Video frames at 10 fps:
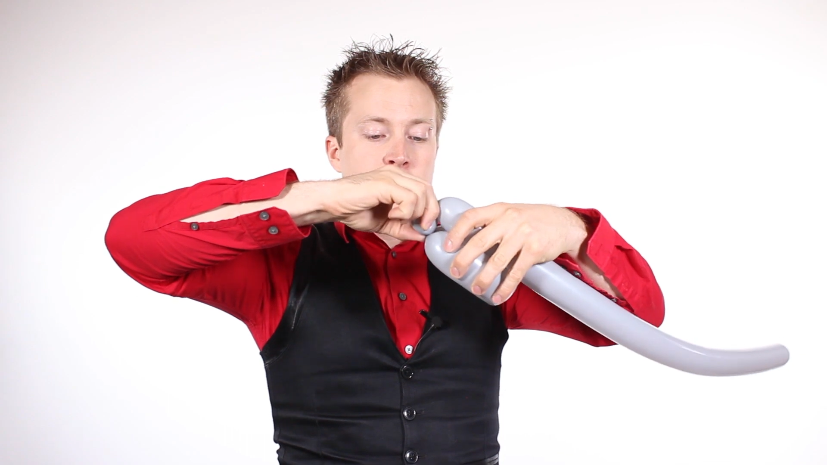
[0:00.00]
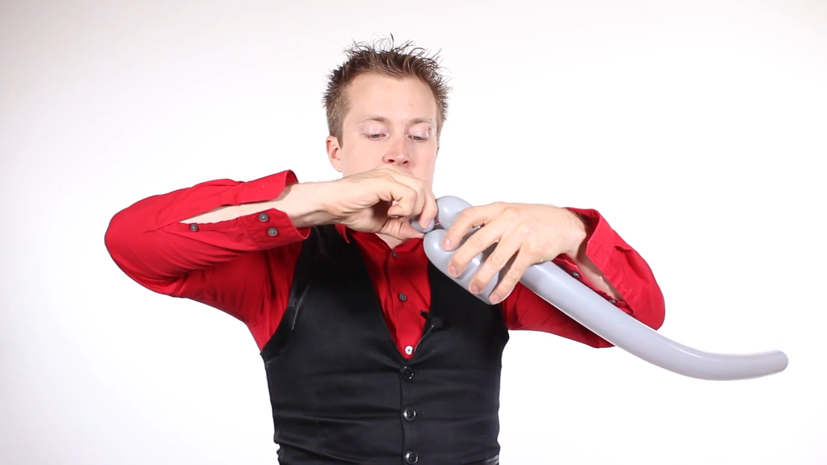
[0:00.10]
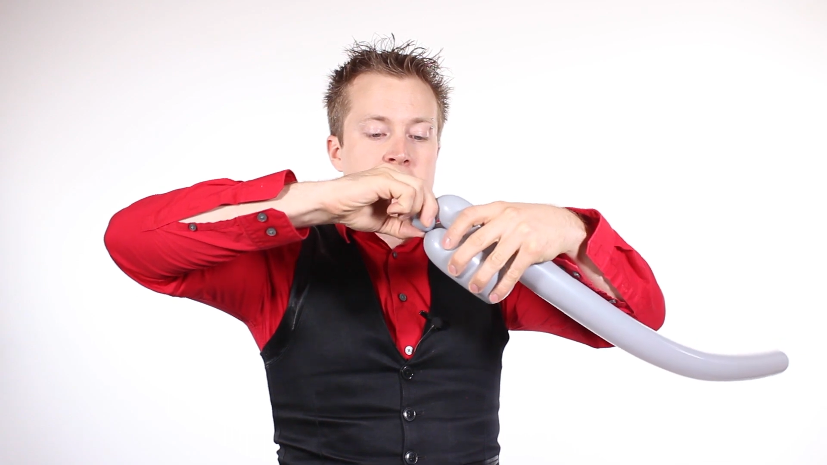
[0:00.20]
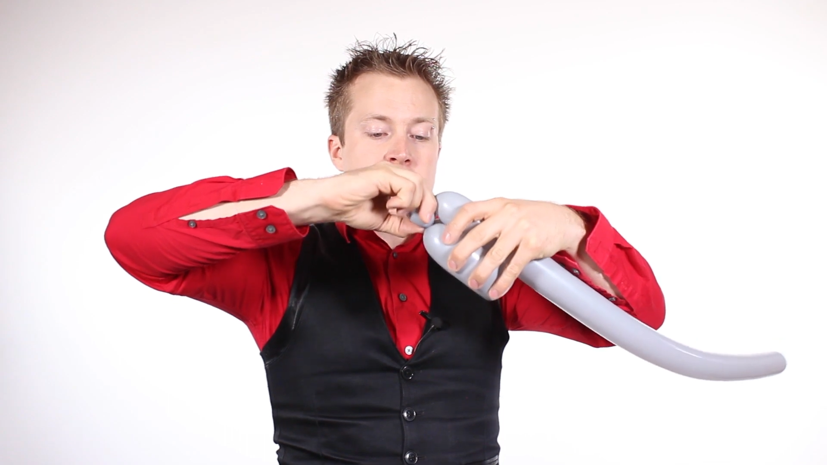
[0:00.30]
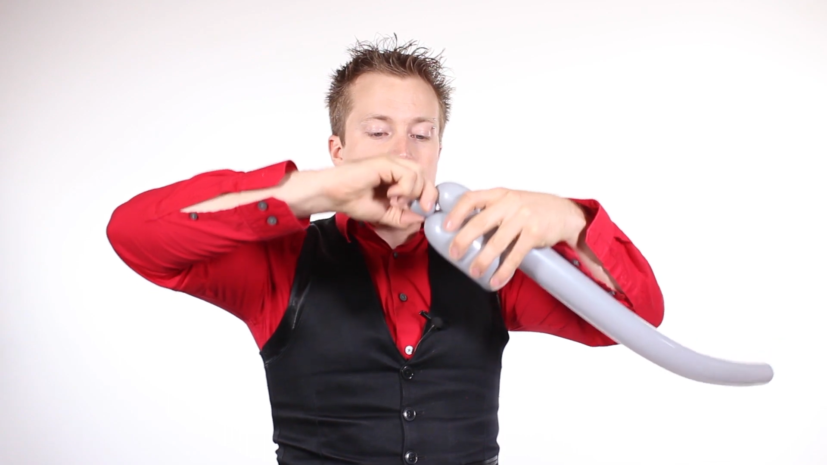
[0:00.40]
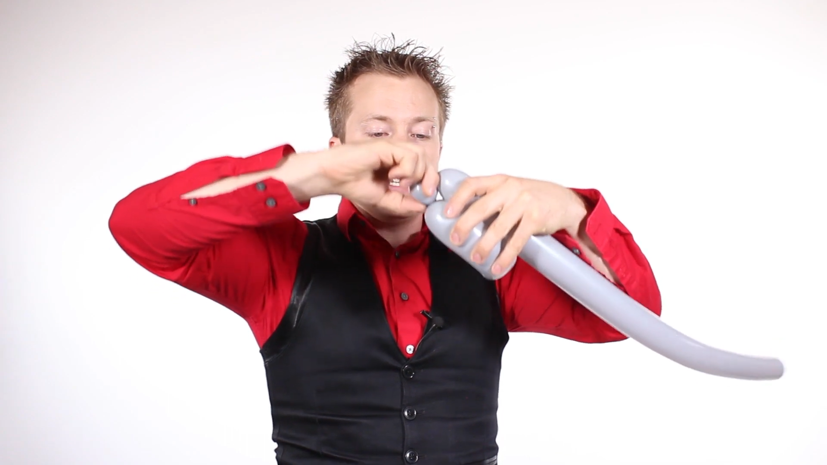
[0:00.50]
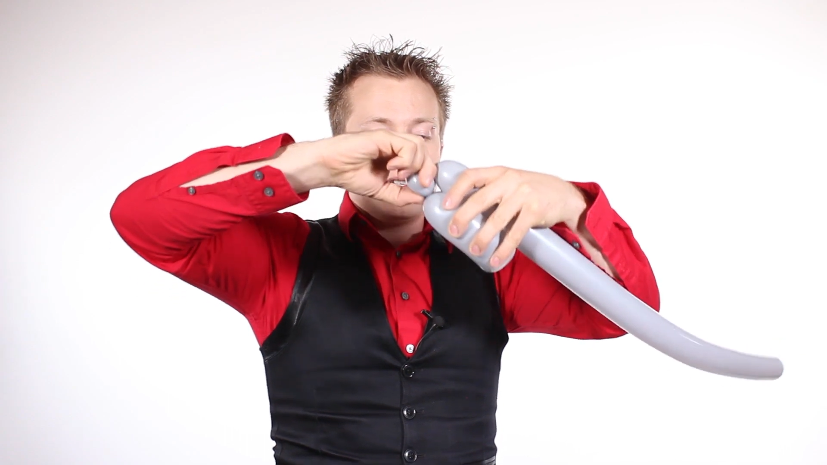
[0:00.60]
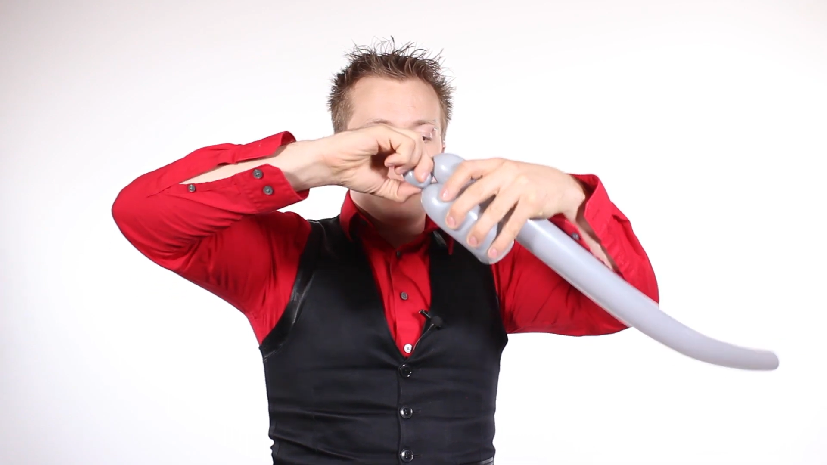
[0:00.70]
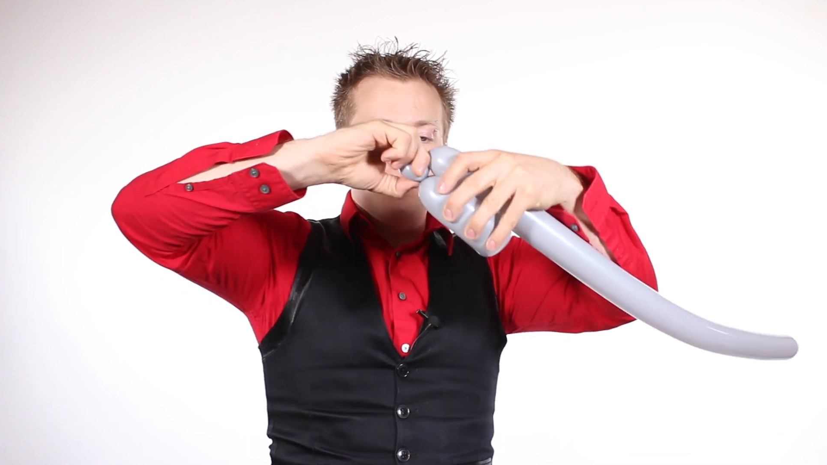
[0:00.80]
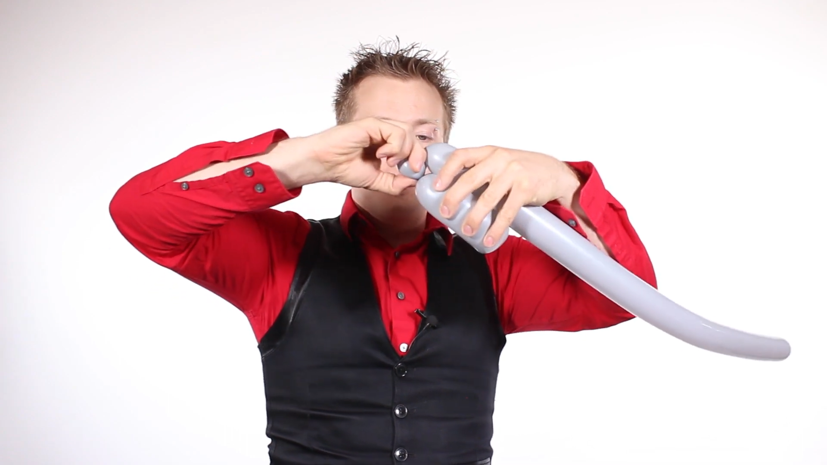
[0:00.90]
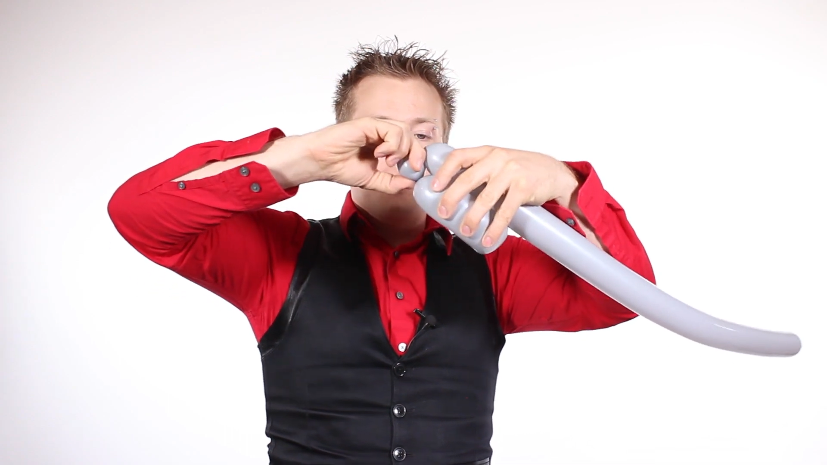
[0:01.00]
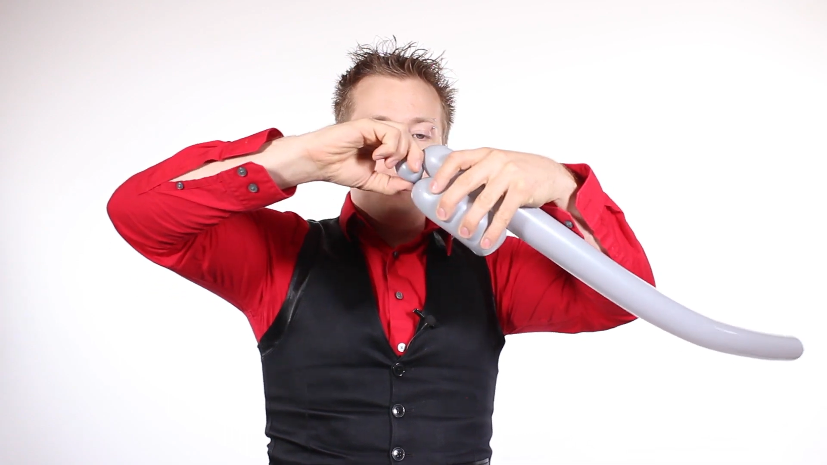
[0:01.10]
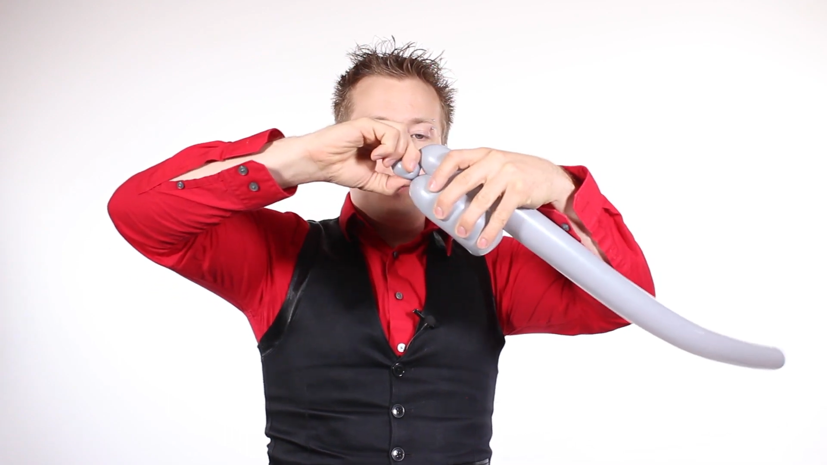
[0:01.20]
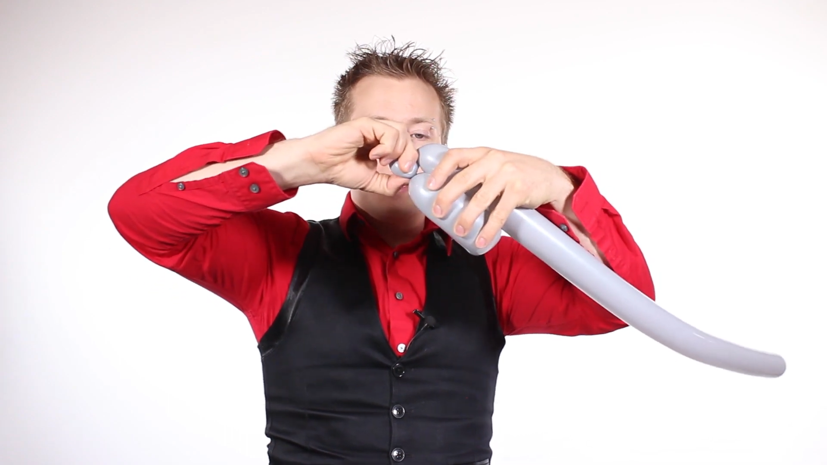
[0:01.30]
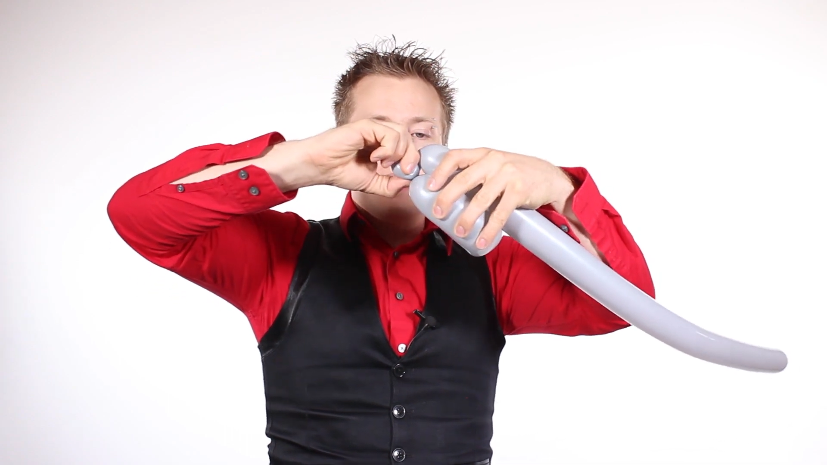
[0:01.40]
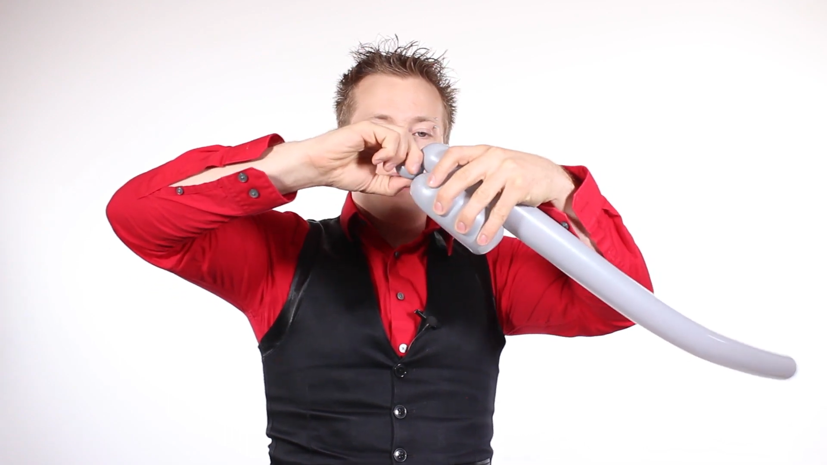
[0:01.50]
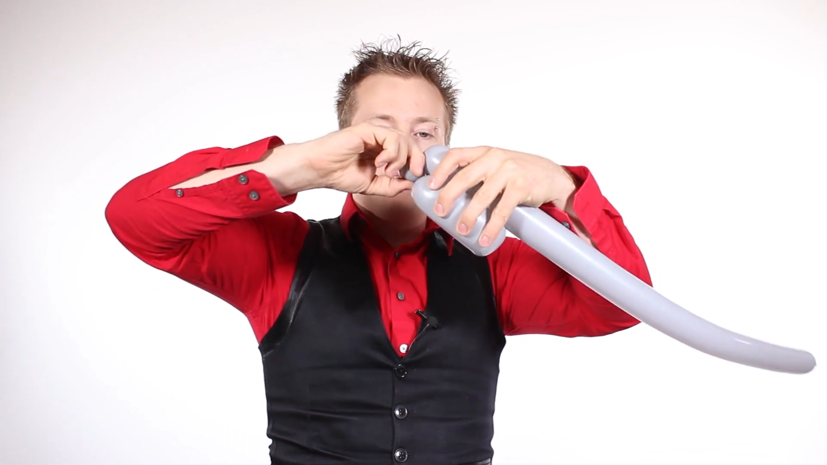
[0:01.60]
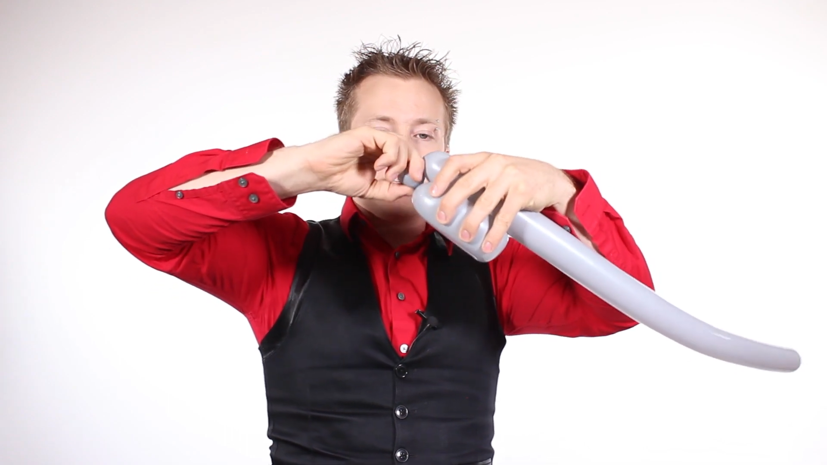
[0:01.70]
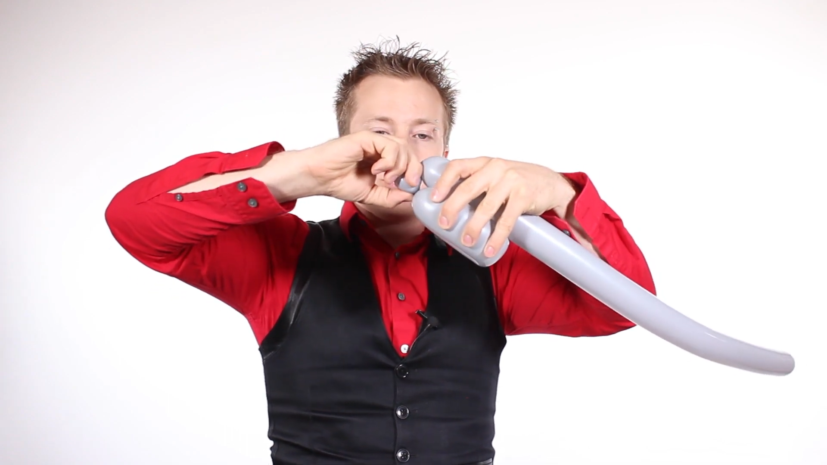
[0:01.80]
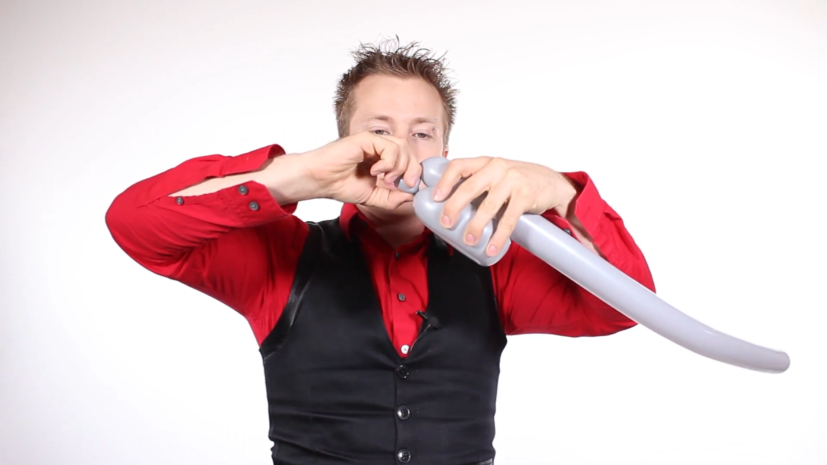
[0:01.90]
push it into one
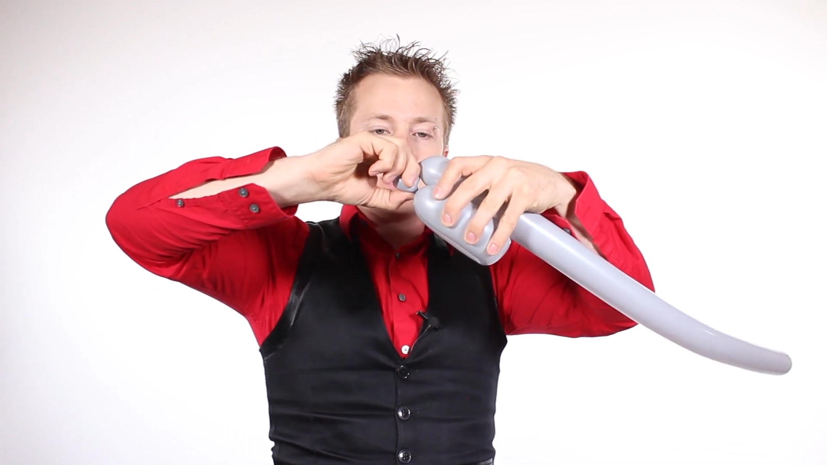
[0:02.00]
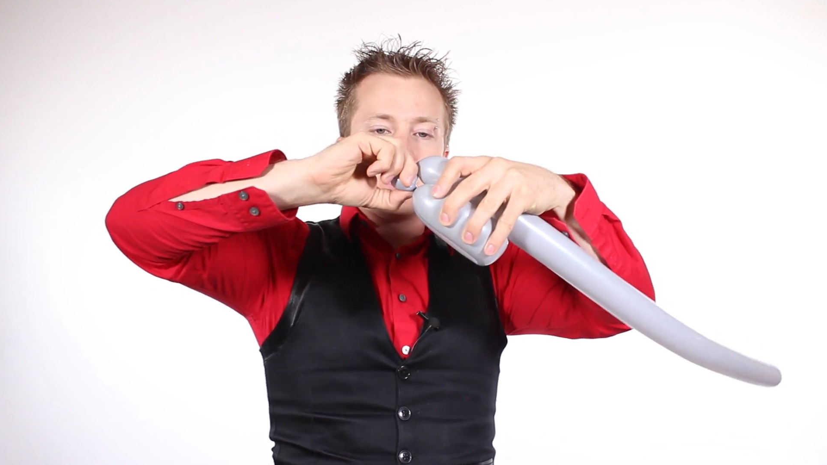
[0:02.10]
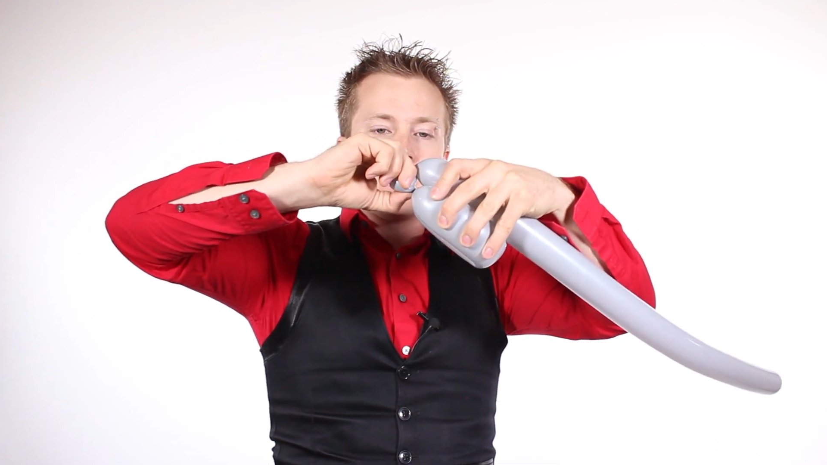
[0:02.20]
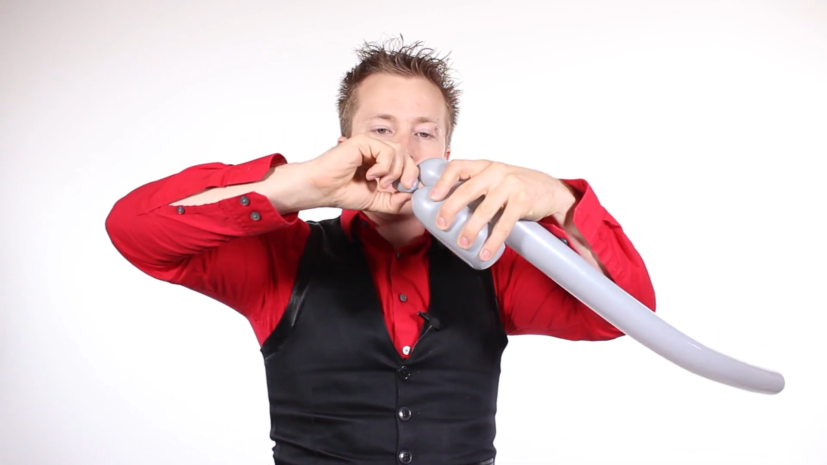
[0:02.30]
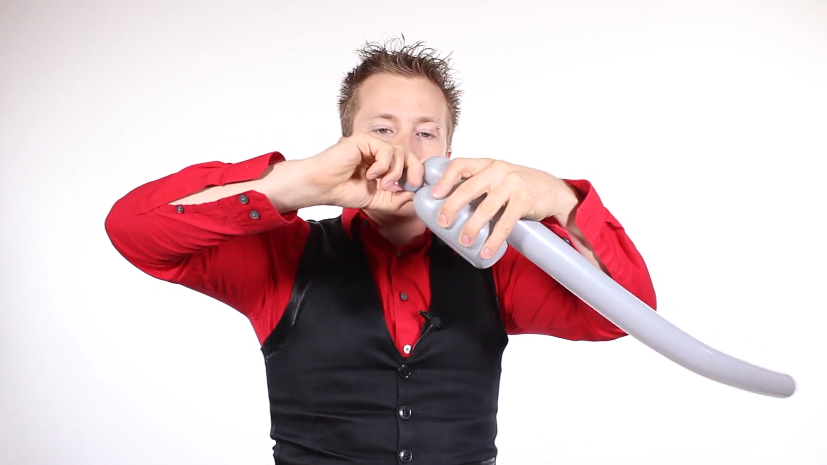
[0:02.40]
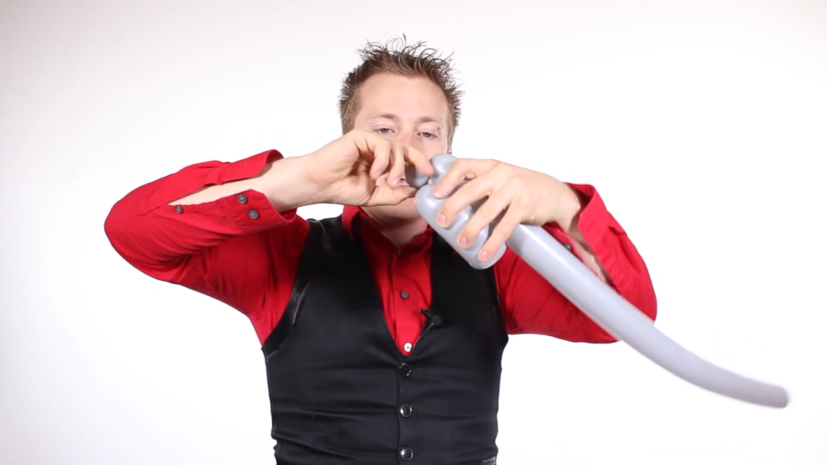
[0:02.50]
of the twists there.